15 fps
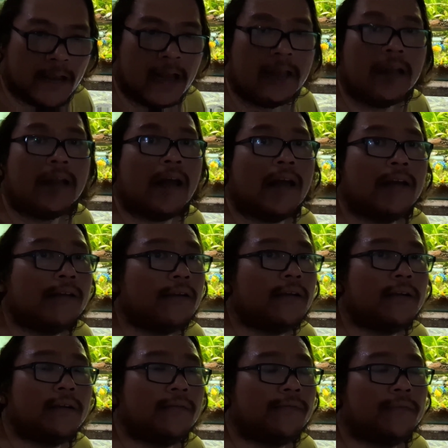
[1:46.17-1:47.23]

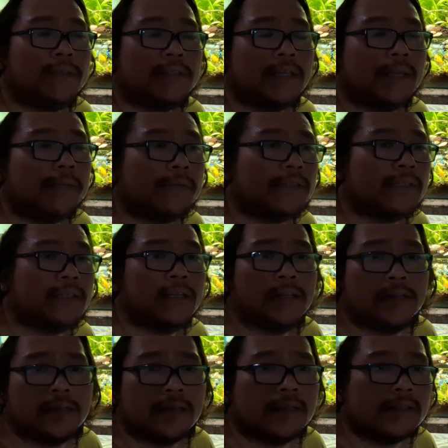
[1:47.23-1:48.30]
other fish keepers in
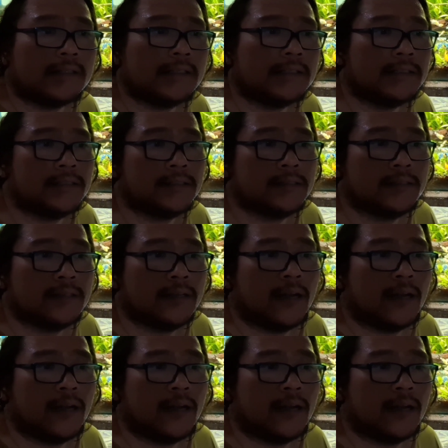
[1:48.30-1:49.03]
other countries